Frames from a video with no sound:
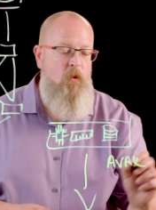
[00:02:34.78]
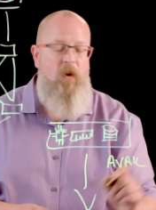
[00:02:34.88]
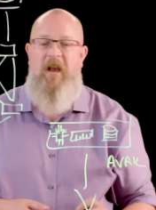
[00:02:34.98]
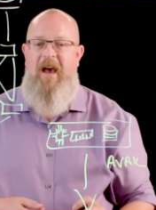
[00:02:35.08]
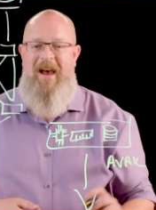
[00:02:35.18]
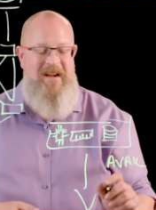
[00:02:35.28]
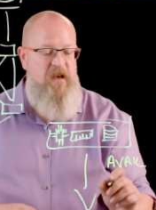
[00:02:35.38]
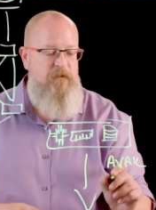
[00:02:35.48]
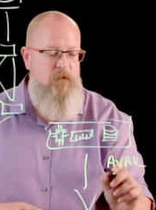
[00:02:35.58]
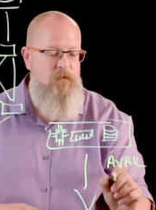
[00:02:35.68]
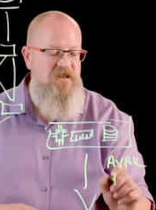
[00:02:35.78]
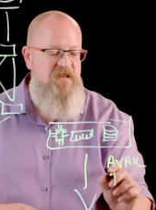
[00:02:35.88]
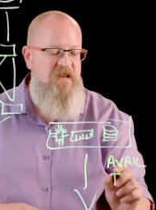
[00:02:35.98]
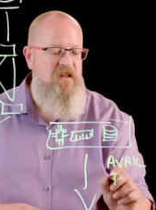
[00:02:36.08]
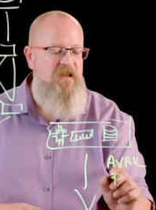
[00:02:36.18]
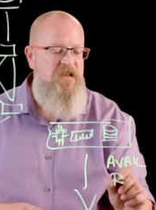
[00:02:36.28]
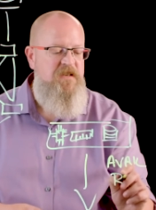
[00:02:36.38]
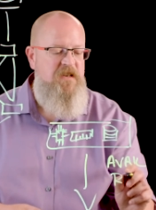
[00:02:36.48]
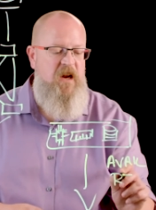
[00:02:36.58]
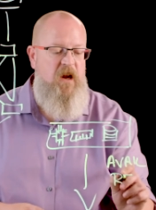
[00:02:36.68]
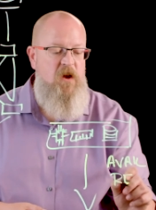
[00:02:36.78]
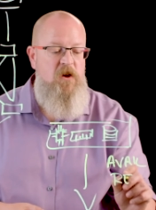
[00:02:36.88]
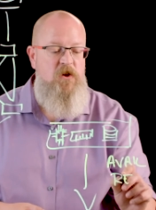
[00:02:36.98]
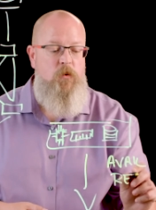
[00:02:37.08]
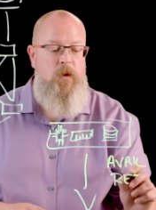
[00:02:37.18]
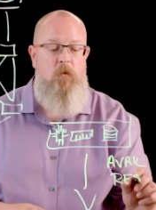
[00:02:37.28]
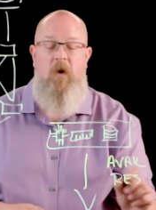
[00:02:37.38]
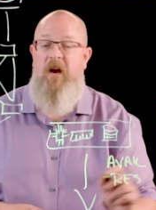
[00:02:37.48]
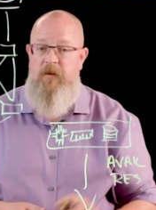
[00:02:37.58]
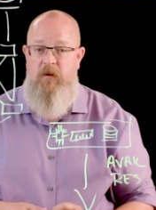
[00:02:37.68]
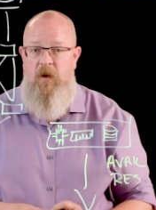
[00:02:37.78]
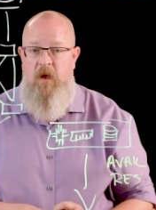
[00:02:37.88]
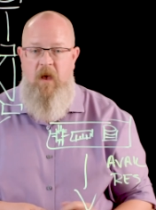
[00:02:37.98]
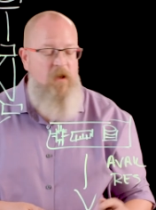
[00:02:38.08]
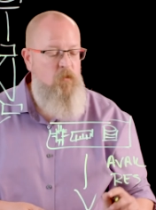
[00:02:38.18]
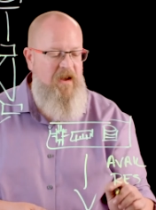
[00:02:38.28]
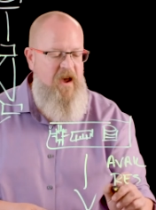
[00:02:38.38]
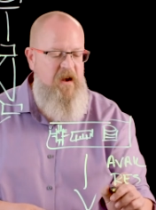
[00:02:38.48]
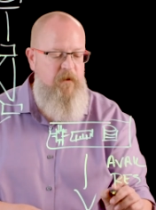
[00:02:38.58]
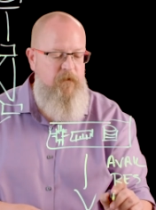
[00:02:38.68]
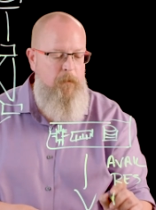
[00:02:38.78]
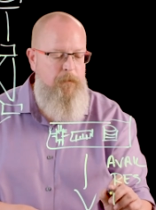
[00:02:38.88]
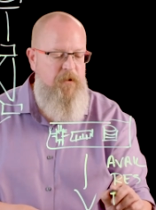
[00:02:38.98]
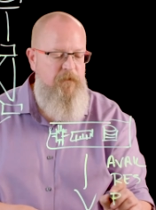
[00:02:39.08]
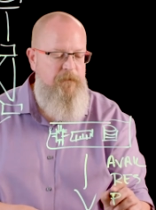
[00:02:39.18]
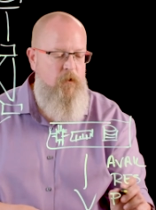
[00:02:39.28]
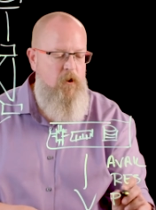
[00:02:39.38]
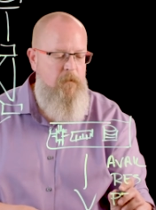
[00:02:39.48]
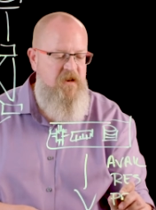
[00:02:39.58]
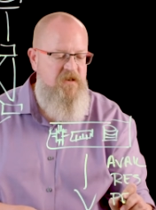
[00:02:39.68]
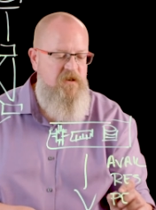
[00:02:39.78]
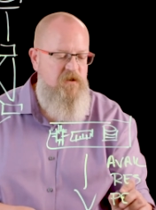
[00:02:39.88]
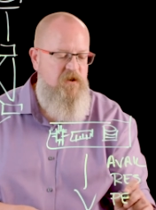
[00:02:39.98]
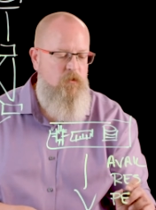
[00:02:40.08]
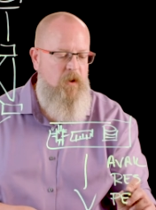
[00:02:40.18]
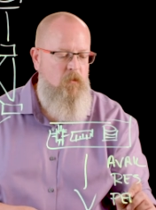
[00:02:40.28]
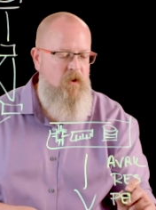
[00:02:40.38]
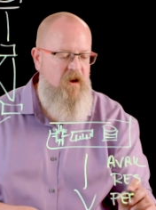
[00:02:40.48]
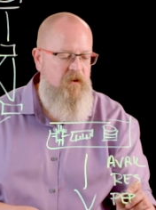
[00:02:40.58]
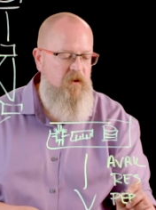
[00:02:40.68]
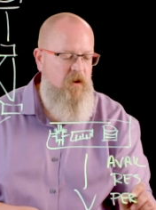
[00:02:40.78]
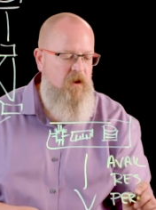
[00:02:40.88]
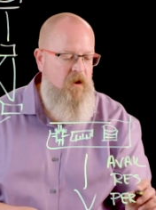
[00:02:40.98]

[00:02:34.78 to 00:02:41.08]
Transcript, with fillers: What kind of resiliency do we want? And what kind of performance do we want?